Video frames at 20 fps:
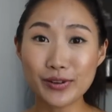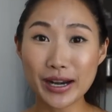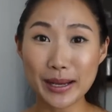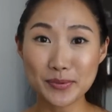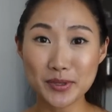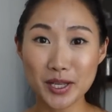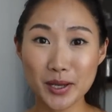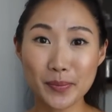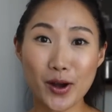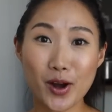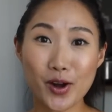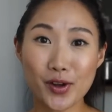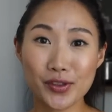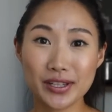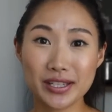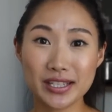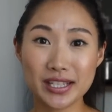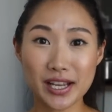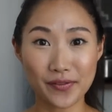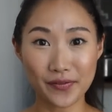wraps up all
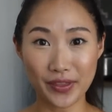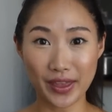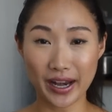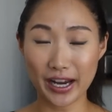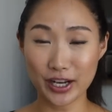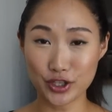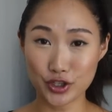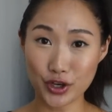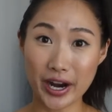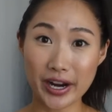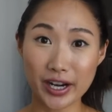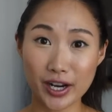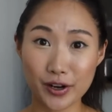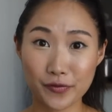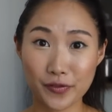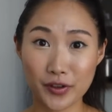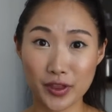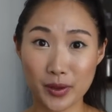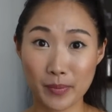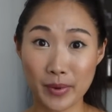the stuff that I tried
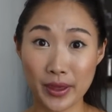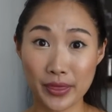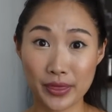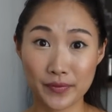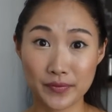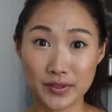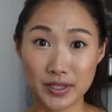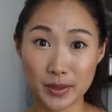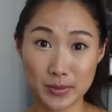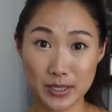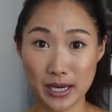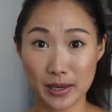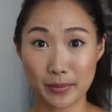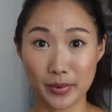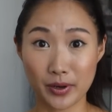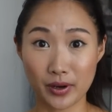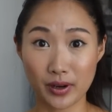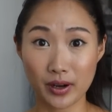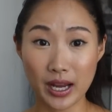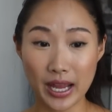out for the month of
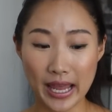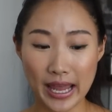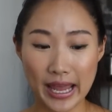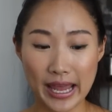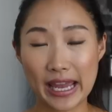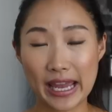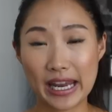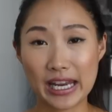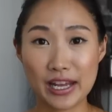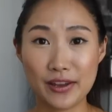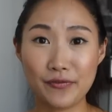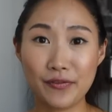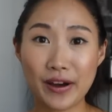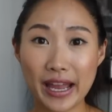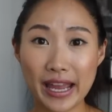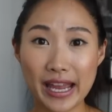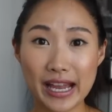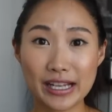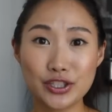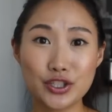September. And if
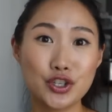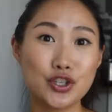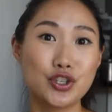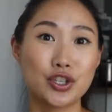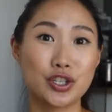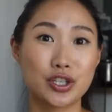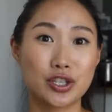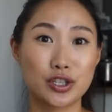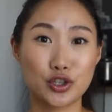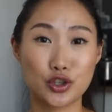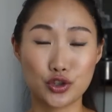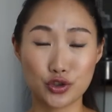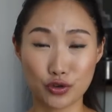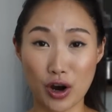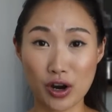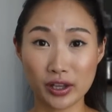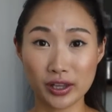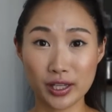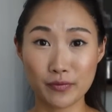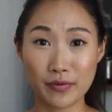I had to just
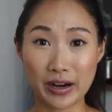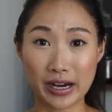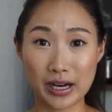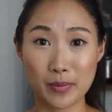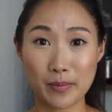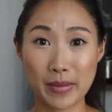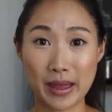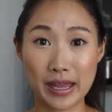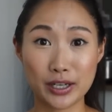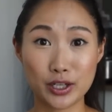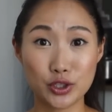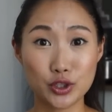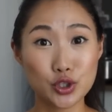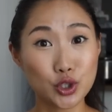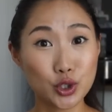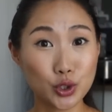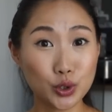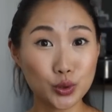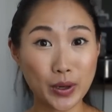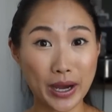strongly recommend
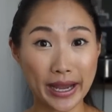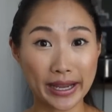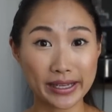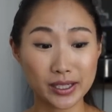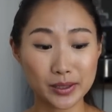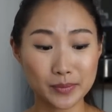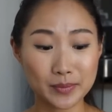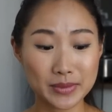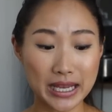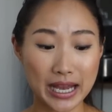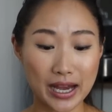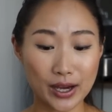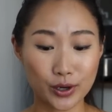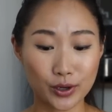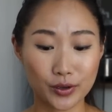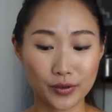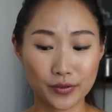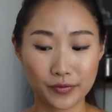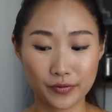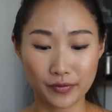two items out
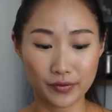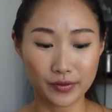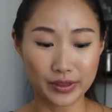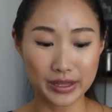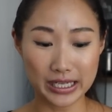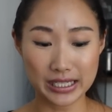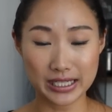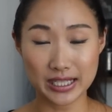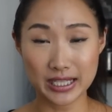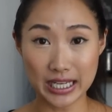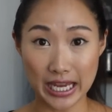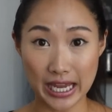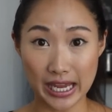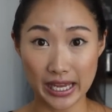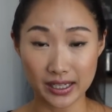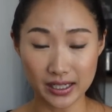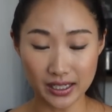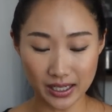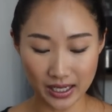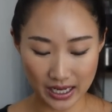of these
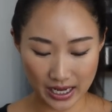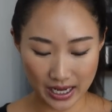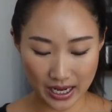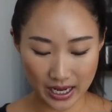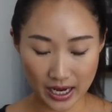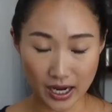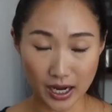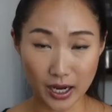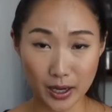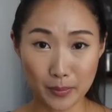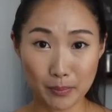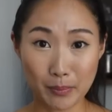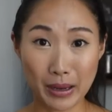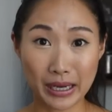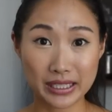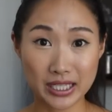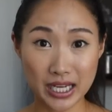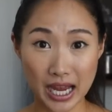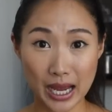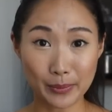10,
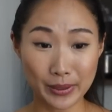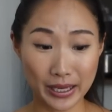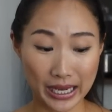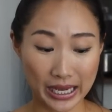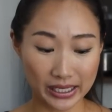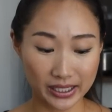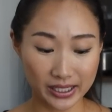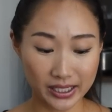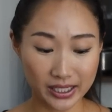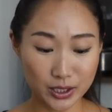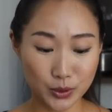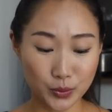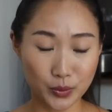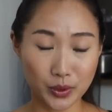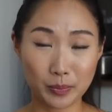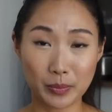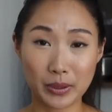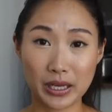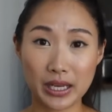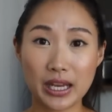my top candidates
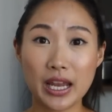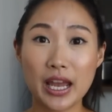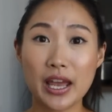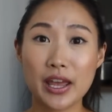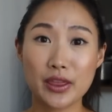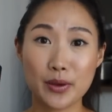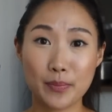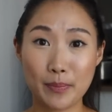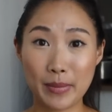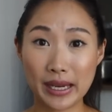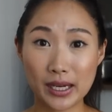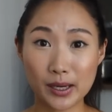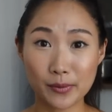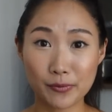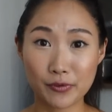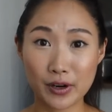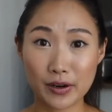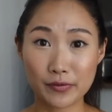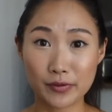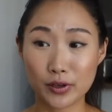would be the Make Up
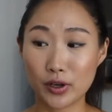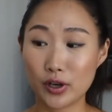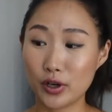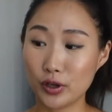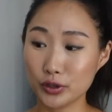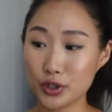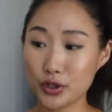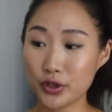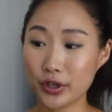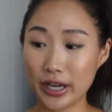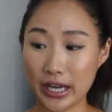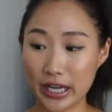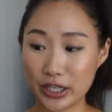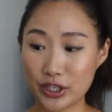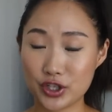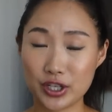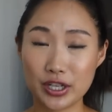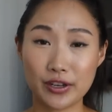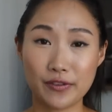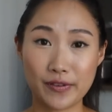For Ever Ultra
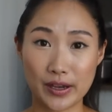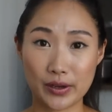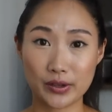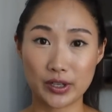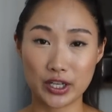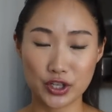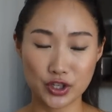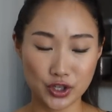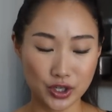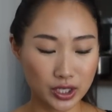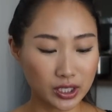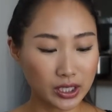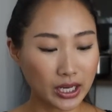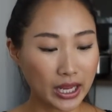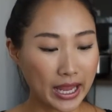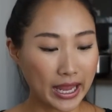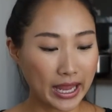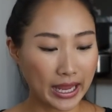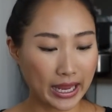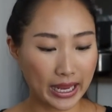HD Foundation
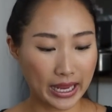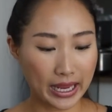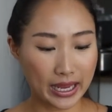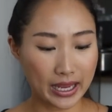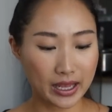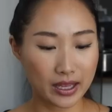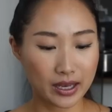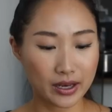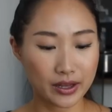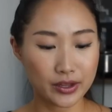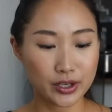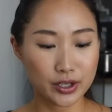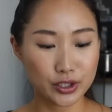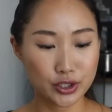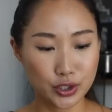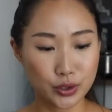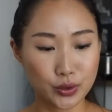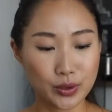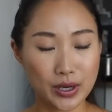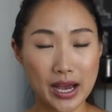and the
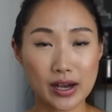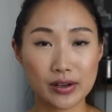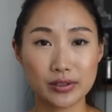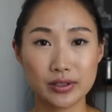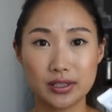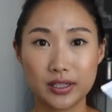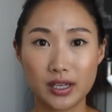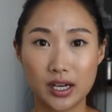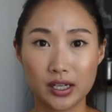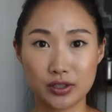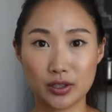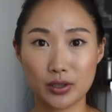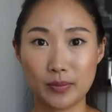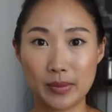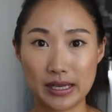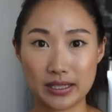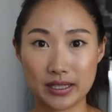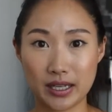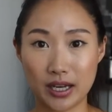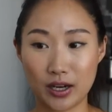Etude House Dr.
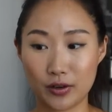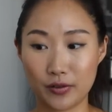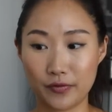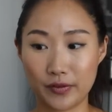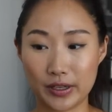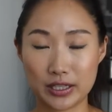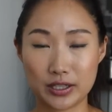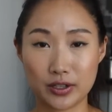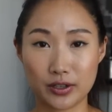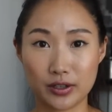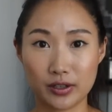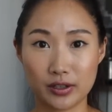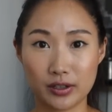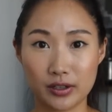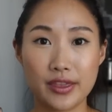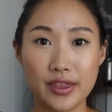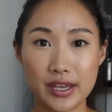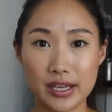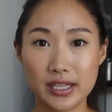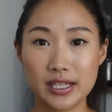Mascara Fixer.
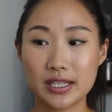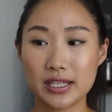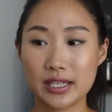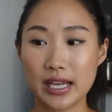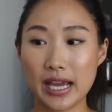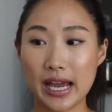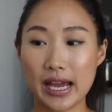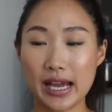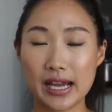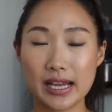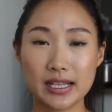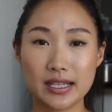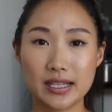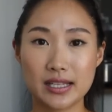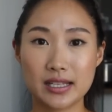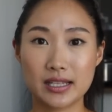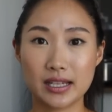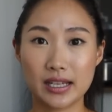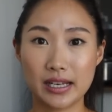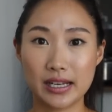This
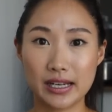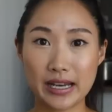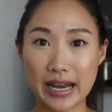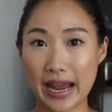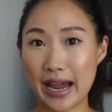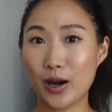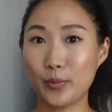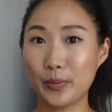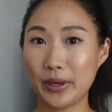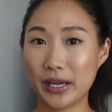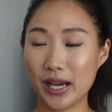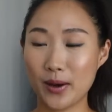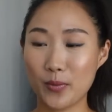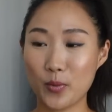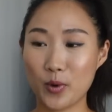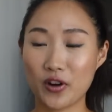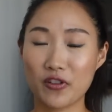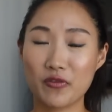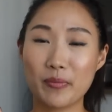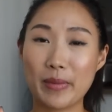has now become
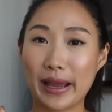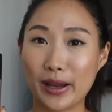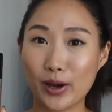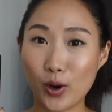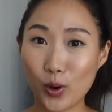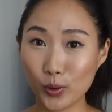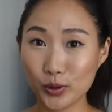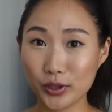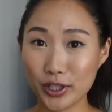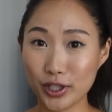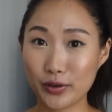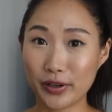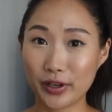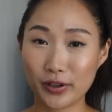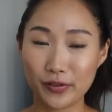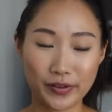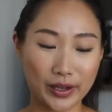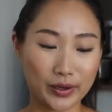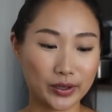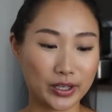one of my holy
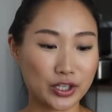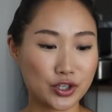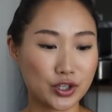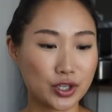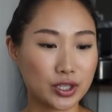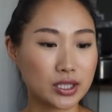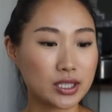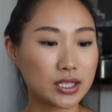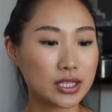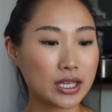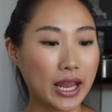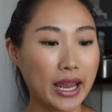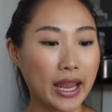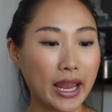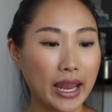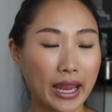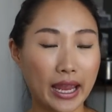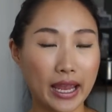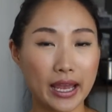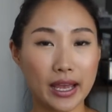grail foundations,
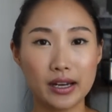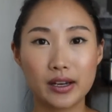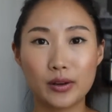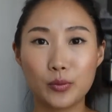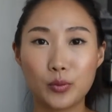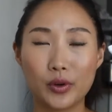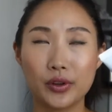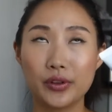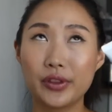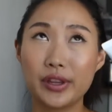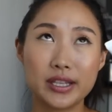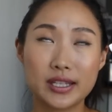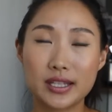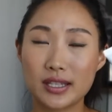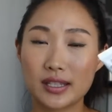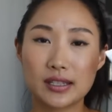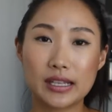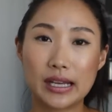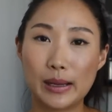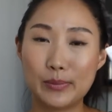and well,
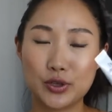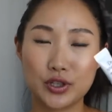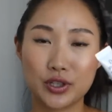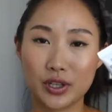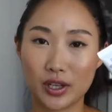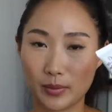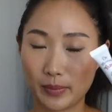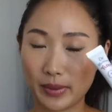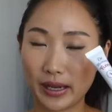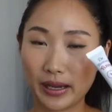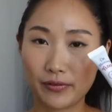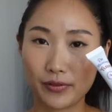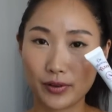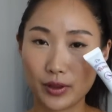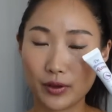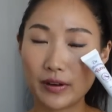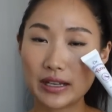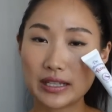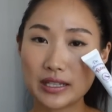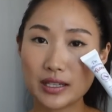this I'm just gonna buy for
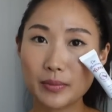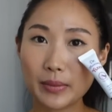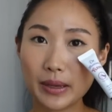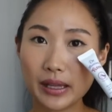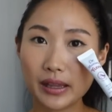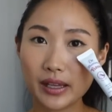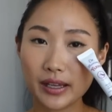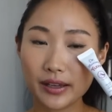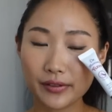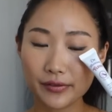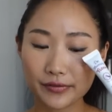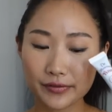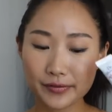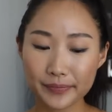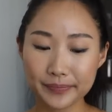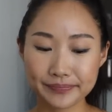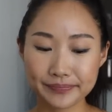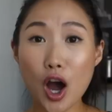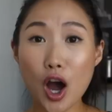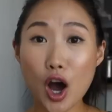the rest of my life.
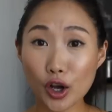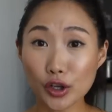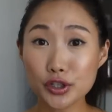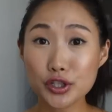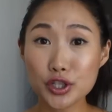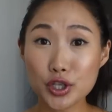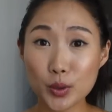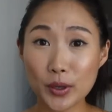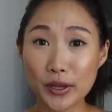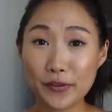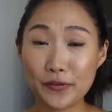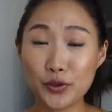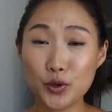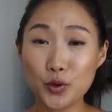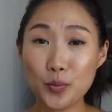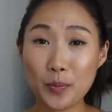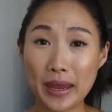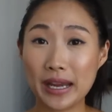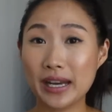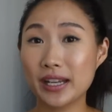Also, if
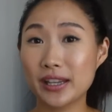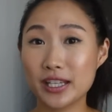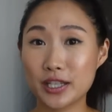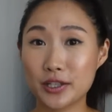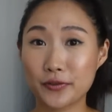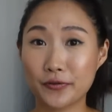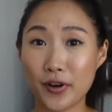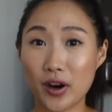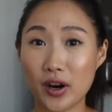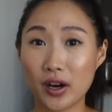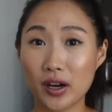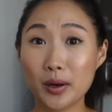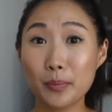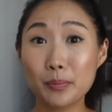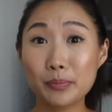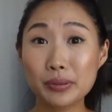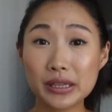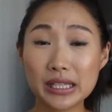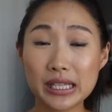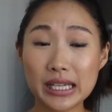you made it this
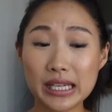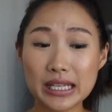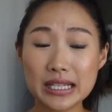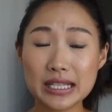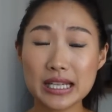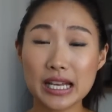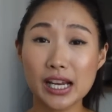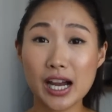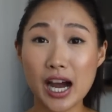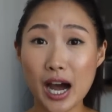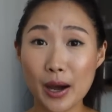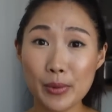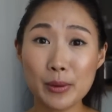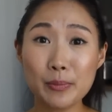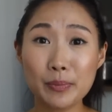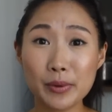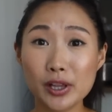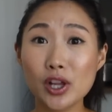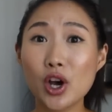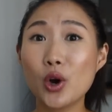far, please
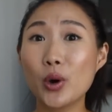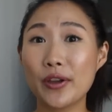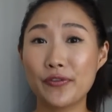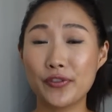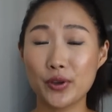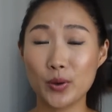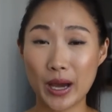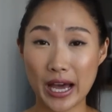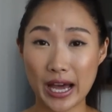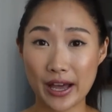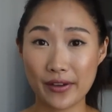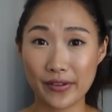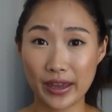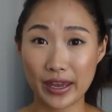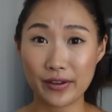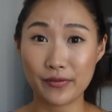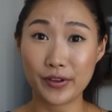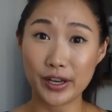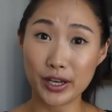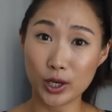comment below if you have
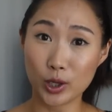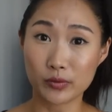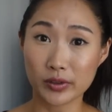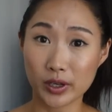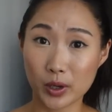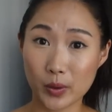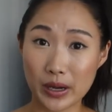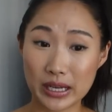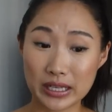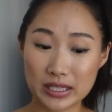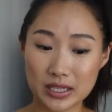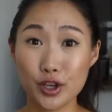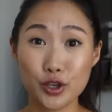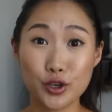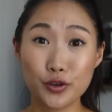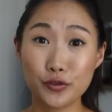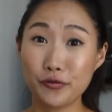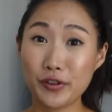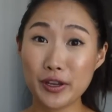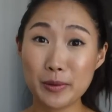a video request.
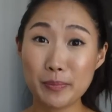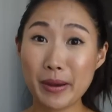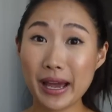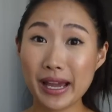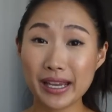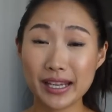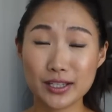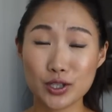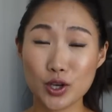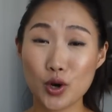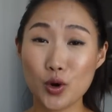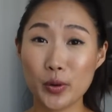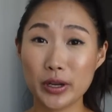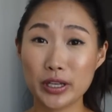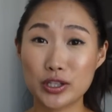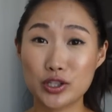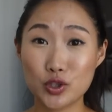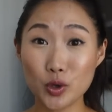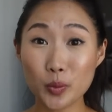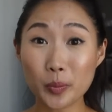Your feedback is
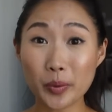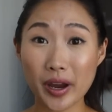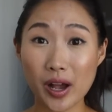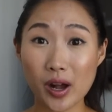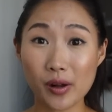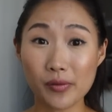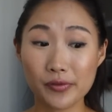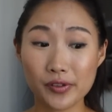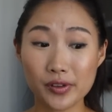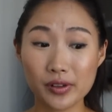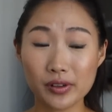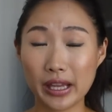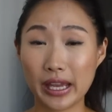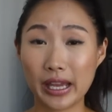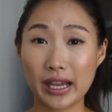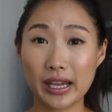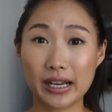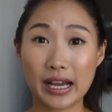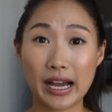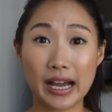always super helpful,
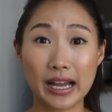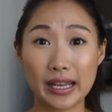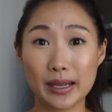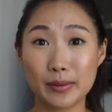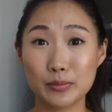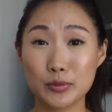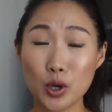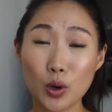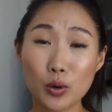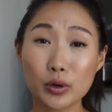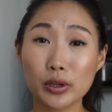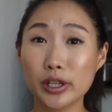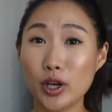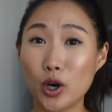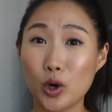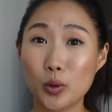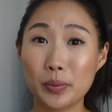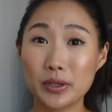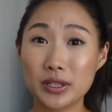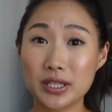and I am totally
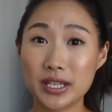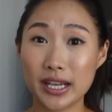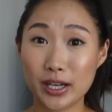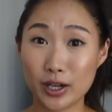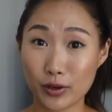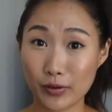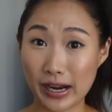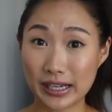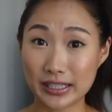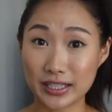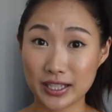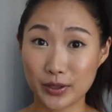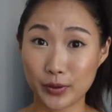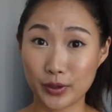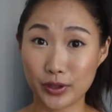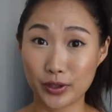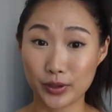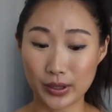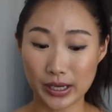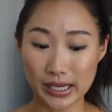open to interacting
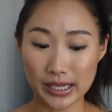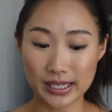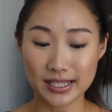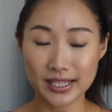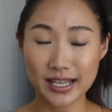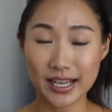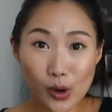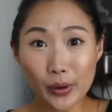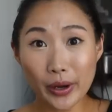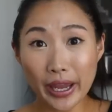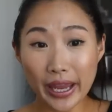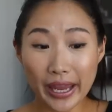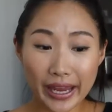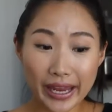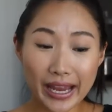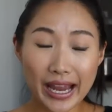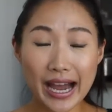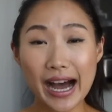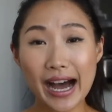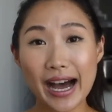with you guys.
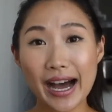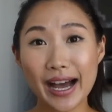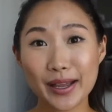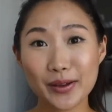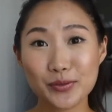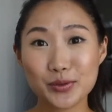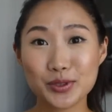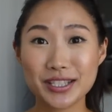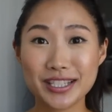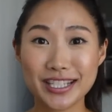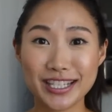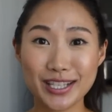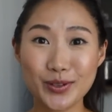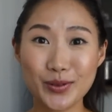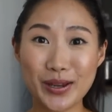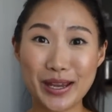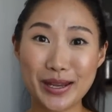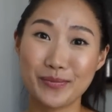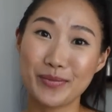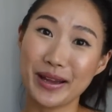Okay, I will see
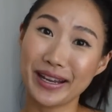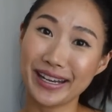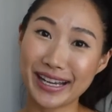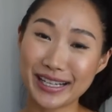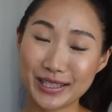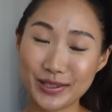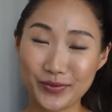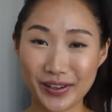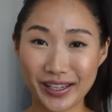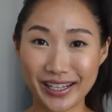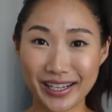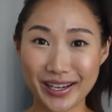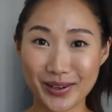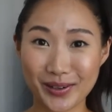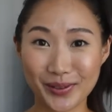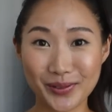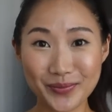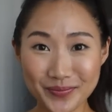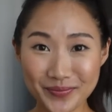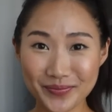you in my next
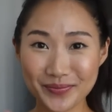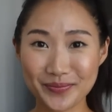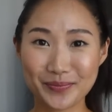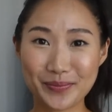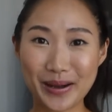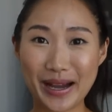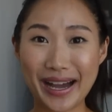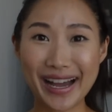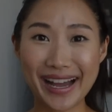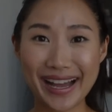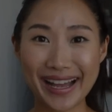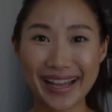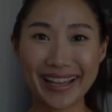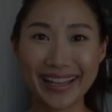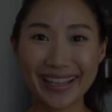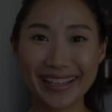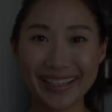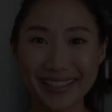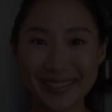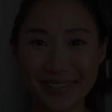video. Bye!